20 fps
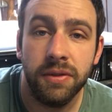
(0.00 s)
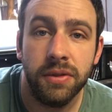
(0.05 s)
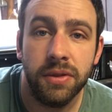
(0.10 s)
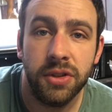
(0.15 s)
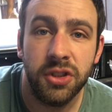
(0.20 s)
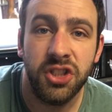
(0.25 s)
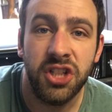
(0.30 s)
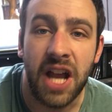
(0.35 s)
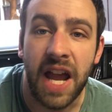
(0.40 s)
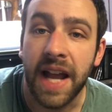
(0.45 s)

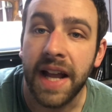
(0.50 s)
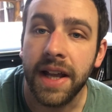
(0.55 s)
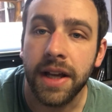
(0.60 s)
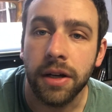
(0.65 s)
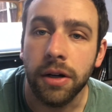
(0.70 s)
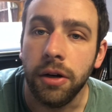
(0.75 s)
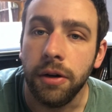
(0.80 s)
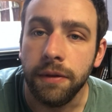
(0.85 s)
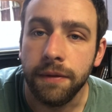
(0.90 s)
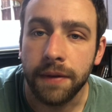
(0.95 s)
check
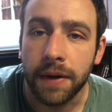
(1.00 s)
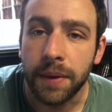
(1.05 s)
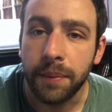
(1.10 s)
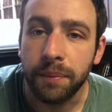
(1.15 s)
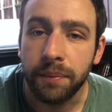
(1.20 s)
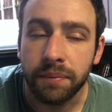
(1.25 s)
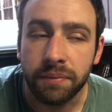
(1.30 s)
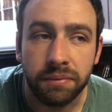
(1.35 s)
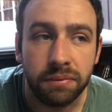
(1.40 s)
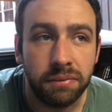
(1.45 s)
of
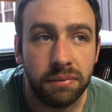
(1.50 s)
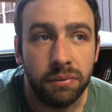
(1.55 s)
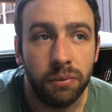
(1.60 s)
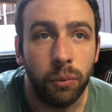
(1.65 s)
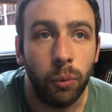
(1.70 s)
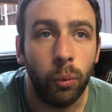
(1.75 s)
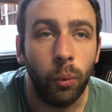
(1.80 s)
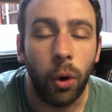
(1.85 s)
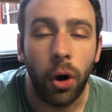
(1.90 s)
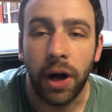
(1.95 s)

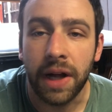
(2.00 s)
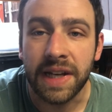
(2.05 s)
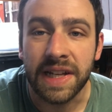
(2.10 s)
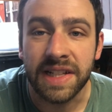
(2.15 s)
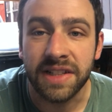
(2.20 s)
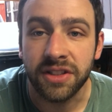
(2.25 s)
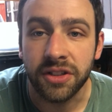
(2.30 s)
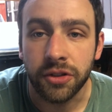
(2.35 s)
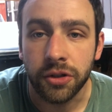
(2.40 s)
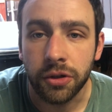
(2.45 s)
what I need
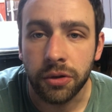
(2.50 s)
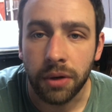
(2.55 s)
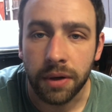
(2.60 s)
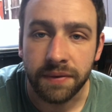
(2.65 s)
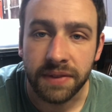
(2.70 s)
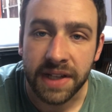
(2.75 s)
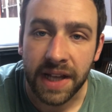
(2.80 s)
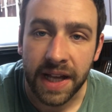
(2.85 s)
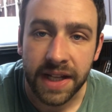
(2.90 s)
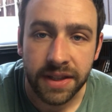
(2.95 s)
to do. I've
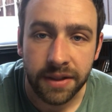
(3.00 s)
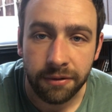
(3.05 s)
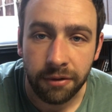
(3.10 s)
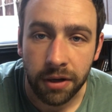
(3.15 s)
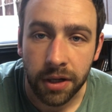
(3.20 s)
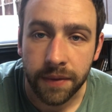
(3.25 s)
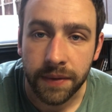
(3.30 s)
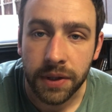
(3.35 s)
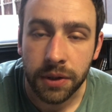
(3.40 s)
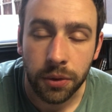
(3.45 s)
DA'd the front
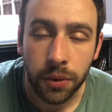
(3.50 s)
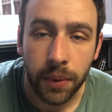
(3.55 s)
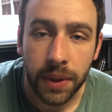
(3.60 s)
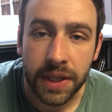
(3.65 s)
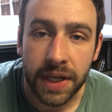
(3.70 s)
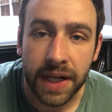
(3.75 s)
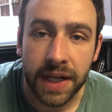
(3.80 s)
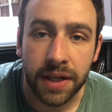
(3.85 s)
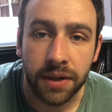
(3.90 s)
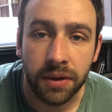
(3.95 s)
of it all the way
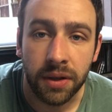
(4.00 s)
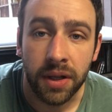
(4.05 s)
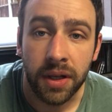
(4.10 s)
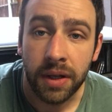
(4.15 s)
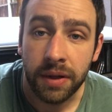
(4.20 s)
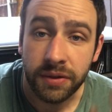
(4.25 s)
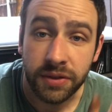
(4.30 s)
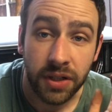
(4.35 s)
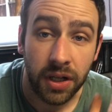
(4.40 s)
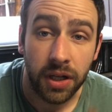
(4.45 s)
down,
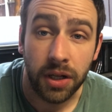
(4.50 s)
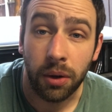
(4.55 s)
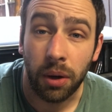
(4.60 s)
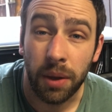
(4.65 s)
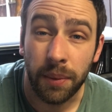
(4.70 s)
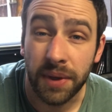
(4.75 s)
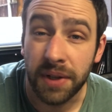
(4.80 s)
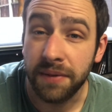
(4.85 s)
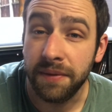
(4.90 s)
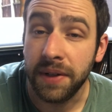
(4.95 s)
started quite a
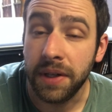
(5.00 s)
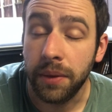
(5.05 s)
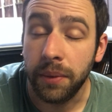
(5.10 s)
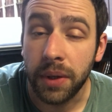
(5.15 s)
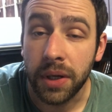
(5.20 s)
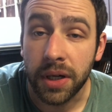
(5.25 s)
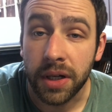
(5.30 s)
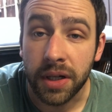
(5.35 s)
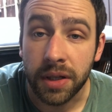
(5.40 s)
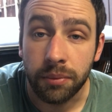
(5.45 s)
bit of filler
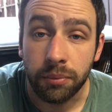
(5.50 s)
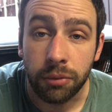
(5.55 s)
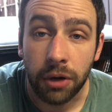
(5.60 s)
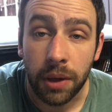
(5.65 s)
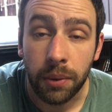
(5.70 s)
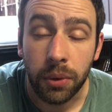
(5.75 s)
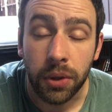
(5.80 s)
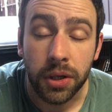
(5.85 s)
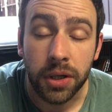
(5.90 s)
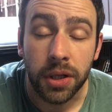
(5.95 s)
work and
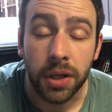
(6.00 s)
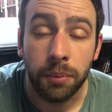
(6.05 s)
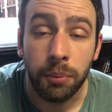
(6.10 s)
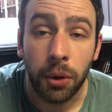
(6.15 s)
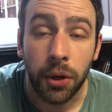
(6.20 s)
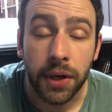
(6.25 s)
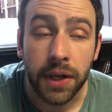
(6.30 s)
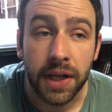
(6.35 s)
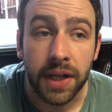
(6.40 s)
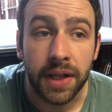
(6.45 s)
prep work on the
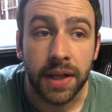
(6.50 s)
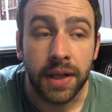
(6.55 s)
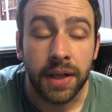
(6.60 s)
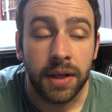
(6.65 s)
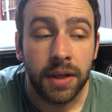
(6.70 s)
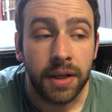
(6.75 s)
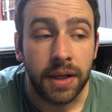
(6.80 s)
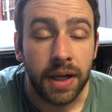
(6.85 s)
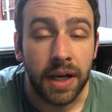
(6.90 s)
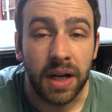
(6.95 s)
bonnet,
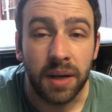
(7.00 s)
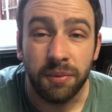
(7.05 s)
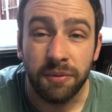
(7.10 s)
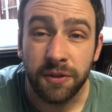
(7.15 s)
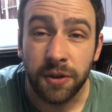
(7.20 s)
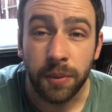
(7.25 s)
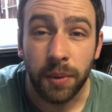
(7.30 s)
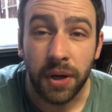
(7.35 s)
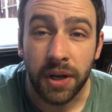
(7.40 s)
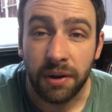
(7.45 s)
a
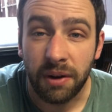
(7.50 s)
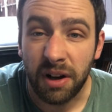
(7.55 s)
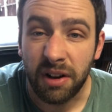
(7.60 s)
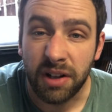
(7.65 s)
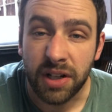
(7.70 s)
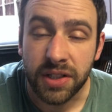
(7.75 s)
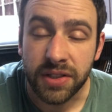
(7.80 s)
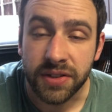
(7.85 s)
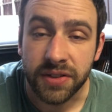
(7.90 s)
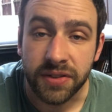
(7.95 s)
few minor
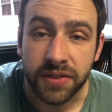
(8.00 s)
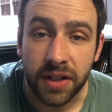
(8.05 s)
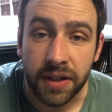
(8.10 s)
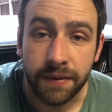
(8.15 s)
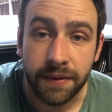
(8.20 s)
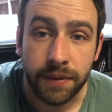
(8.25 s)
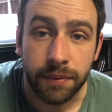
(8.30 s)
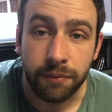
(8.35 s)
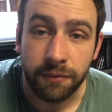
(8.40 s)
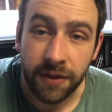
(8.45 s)
areas and
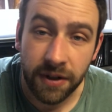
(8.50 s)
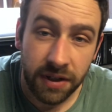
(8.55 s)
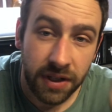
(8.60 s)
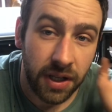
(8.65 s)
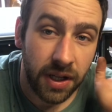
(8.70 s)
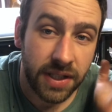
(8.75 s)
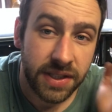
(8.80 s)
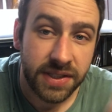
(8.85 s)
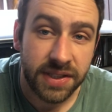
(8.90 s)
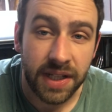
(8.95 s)
stuff, very
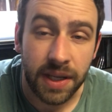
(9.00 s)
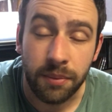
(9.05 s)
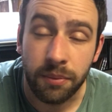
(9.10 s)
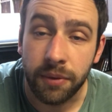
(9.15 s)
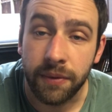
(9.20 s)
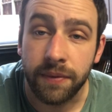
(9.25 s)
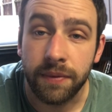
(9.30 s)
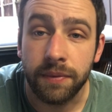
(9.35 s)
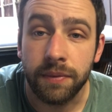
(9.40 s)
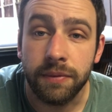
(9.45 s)
light skimp
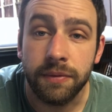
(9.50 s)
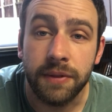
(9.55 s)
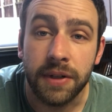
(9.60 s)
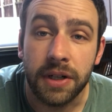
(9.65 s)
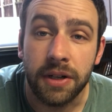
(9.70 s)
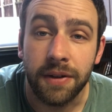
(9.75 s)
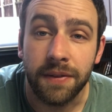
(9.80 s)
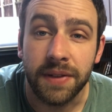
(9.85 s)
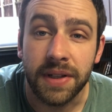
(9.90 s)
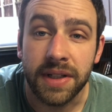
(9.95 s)
of
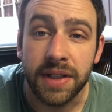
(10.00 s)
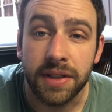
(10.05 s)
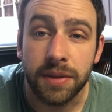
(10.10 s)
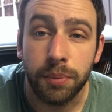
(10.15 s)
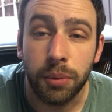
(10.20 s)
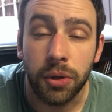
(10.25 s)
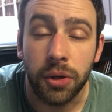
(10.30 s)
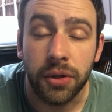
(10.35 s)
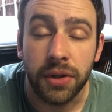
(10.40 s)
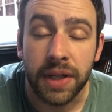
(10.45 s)
filler I've needed to
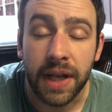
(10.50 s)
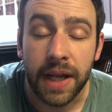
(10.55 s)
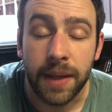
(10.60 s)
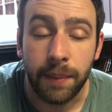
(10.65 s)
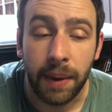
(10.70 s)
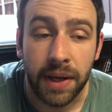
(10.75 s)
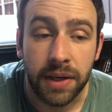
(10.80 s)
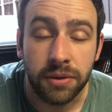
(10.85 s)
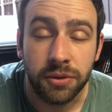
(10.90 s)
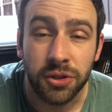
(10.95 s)
put on the A
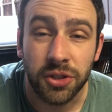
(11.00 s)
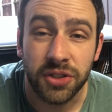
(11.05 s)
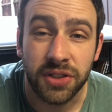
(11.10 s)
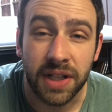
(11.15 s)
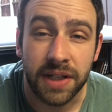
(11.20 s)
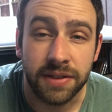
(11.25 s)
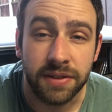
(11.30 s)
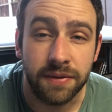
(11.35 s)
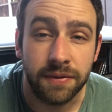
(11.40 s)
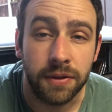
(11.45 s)
panels just to
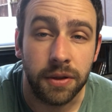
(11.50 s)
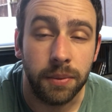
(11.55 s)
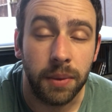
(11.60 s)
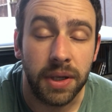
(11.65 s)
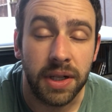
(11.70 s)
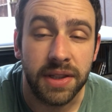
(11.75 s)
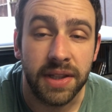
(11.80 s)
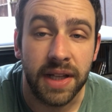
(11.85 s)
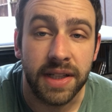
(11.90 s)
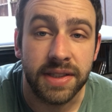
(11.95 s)
get a few
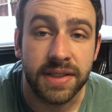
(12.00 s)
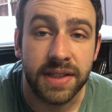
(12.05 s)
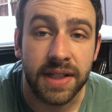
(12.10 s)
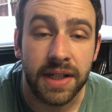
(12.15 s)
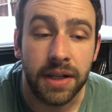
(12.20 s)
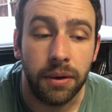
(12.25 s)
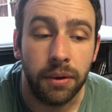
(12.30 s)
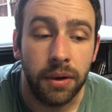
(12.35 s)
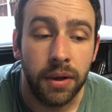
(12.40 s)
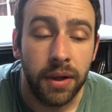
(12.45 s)
minor dents
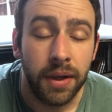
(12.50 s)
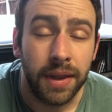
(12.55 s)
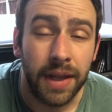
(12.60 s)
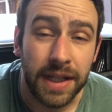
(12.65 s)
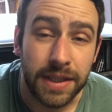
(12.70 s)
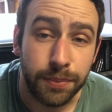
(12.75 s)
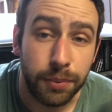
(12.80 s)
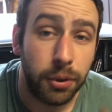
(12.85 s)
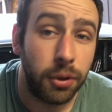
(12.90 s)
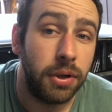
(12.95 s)
out.
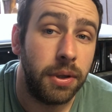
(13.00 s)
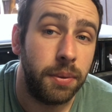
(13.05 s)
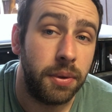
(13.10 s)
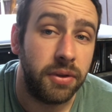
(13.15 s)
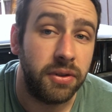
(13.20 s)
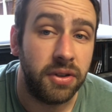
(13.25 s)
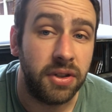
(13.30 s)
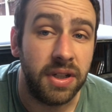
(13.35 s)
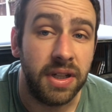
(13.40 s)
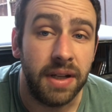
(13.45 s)
That's purely because
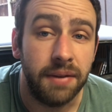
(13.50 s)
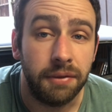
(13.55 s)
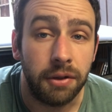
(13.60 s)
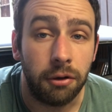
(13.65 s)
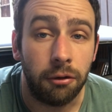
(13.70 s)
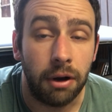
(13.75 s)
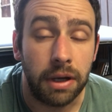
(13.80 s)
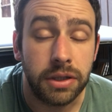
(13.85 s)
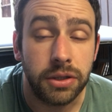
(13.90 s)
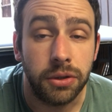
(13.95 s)
I didn't have the
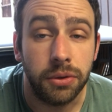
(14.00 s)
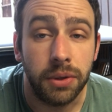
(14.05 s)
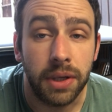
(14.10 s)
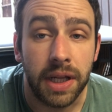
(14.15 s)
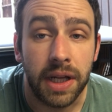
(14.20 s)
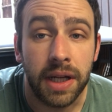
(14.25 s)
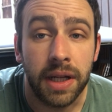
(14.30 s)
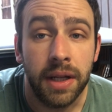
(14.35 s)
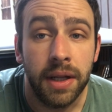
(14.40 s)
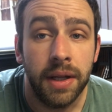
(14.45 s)
correct
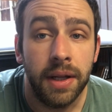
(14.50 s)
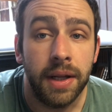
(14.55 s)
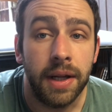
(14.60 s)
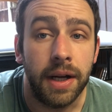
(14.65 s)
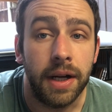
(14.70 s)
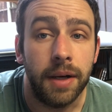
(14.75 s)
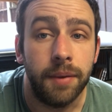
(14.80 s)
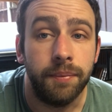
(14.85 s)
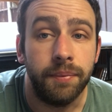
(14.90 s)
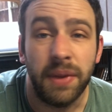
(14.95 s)
tooling.
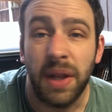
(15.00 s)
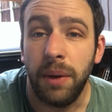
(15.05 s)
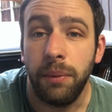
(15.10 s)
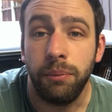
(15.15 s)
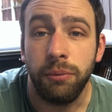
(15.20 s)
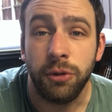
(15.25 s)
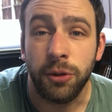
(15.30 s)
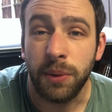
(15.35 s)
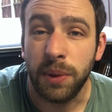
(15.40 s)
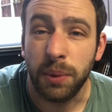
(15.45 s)
That
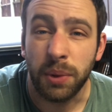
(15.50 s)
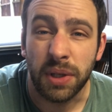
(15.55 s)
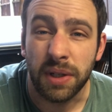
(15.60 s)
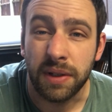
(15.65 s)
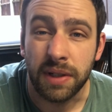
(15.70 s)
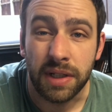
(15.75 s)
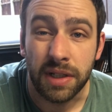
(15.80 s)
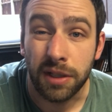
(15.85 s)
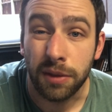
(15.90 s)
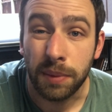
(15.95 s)
probably wouldn't
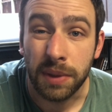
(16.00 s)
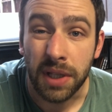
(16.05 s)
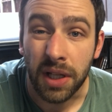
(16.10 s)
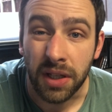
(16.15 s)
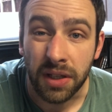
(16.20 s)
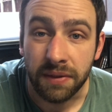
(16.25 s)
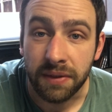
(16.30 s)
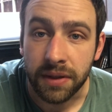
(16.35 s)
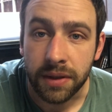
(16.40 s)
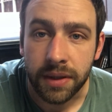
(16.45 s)
have needed to be
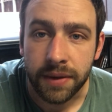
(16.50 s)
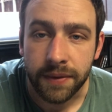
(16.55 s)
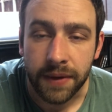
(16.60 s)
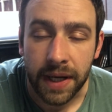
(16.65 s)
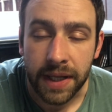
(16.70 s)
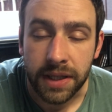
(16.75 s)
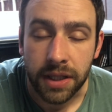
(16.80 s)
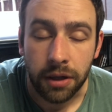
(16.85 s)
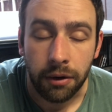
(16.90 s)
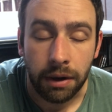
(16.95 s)
done if I
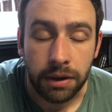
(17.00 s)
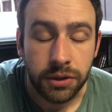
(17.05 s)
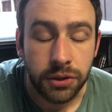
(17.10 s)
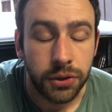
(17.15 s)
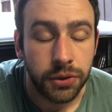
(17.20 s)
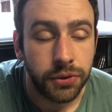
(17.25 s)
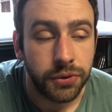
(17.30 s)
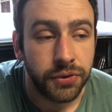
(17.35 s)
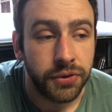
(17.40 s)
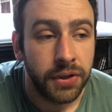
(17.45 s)
had the correct
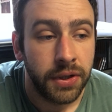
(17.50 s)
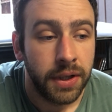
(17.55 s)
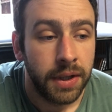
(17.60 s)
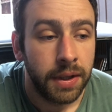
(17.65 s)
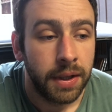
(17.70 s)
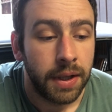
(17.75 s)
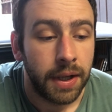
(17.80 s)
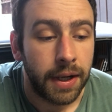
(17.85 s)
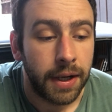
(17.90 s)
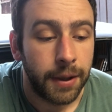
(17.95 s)
tools.
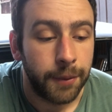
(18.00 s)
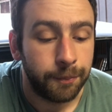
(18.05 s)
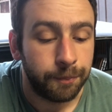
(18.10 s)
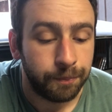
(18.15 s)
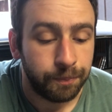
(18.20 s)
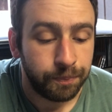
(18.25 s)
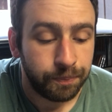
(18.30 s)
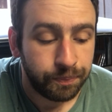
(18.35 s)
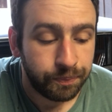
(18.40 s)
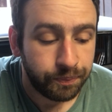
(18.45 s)

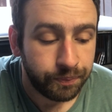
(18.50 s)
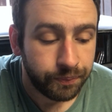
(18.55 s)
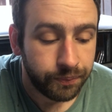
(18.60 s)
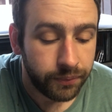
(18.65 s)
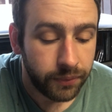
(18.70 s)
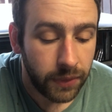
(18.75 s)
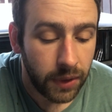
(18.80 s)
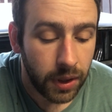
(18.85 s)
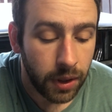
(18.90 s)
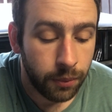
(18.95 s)

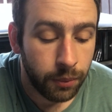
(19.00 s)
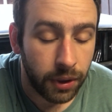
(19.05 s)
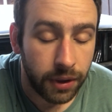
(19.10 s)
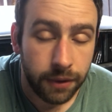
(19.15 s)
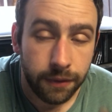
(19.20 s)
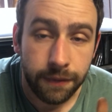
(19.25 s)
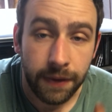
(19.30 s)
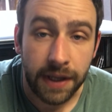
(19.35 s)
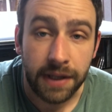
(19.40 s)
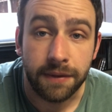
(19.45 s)
But
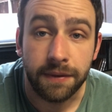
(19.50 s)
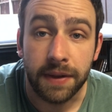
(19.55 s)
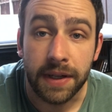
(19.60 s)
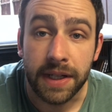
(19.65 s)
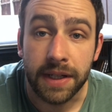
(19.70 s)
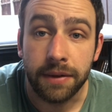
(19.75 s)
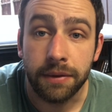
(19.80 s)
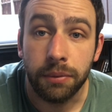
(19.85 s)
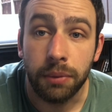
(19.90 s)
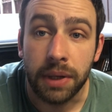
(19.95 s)
thankfully,
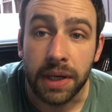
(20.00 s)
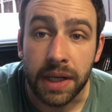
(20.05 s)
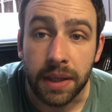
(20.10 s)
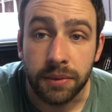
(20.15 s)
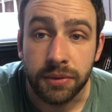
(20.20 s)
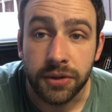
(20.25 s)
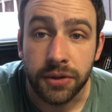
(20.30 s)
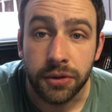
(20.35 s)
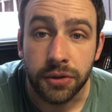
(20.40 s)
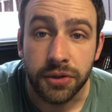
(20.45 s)
when it comes
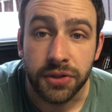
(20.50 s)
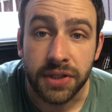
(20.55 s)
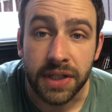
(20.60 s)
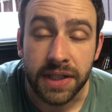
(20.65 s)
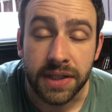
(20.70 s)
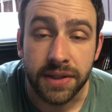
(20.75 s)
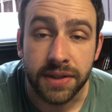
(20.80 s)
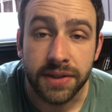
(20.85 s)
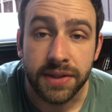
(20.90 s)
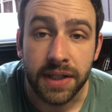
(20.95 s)
to door
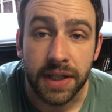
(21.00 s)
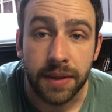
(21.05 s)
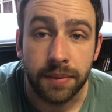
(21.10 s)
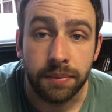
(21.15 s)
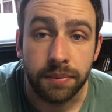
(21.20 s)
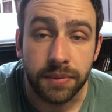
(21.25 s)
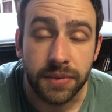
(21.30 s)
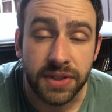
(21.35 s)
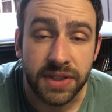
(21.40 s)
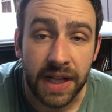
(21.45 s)
skins,
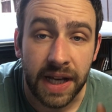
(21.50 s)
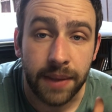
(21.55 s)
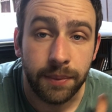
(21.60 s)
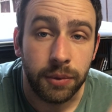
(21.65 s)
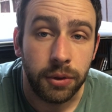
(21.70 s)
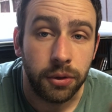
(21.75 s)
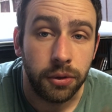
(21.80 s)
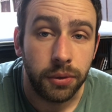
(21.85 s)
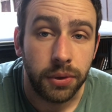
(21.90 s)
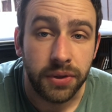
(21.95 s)
Sam, who
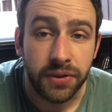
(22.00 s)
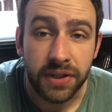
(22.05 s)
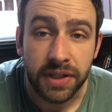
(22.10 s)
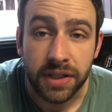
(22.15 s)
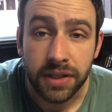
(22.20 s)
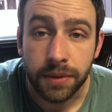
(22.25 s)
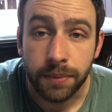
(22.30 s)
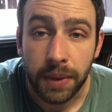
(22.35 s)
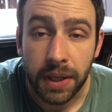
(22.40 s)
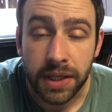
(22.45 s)
you would have seen in
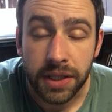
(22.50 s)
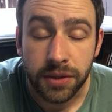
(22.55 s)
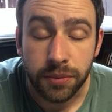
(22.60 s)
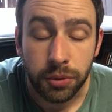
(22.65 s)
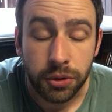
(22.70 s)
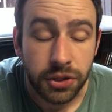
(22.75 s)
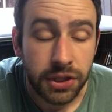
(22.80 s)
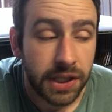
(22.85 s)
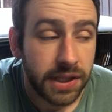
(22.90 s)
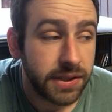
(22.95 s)
the Midas
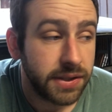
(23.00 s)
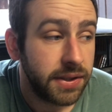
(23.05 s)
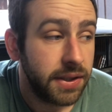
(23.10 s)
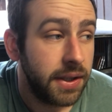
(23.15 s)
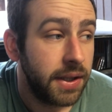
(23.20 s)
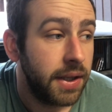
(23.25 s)
project,